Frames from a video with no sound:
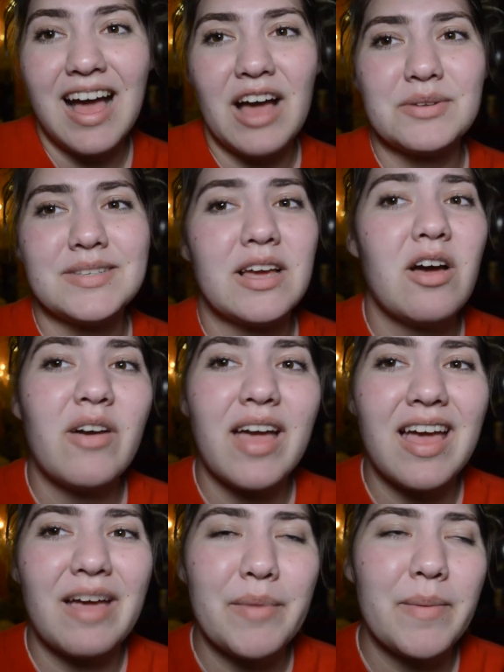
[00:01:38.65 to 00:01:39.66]
I was like,
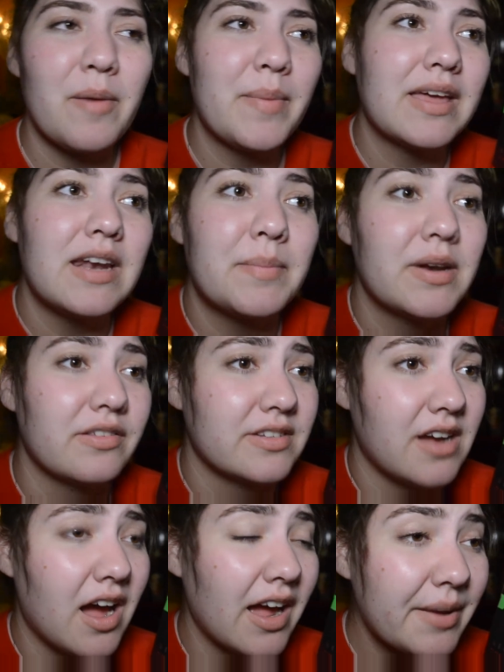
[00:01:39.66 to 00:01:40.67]
okay, maybe I'll pick it up another
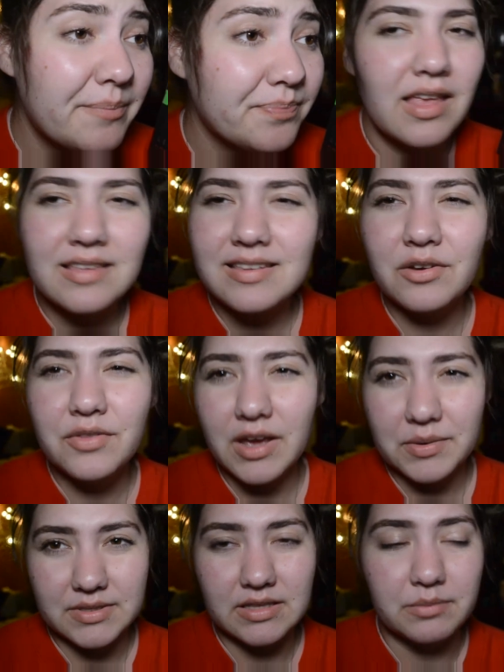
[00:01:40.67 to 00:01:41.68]
time, because I don't think I
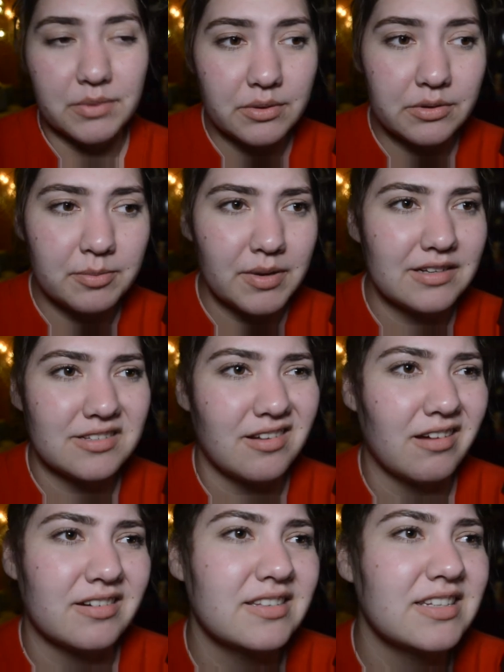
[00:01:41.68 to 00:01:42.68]
was in the mood, but I just
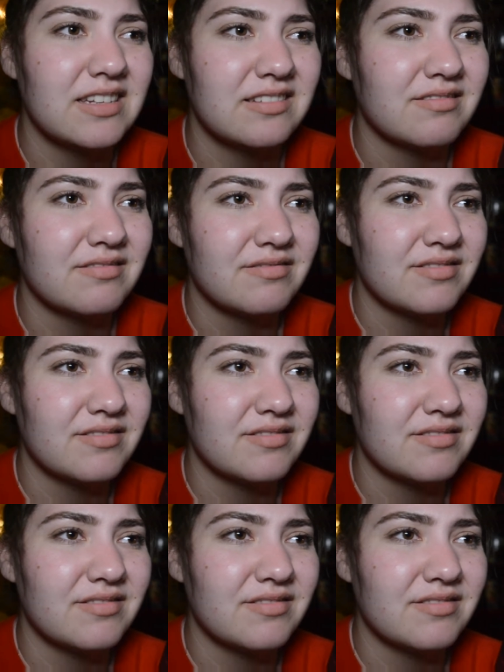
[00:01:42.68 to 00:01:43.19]
honestly didn't,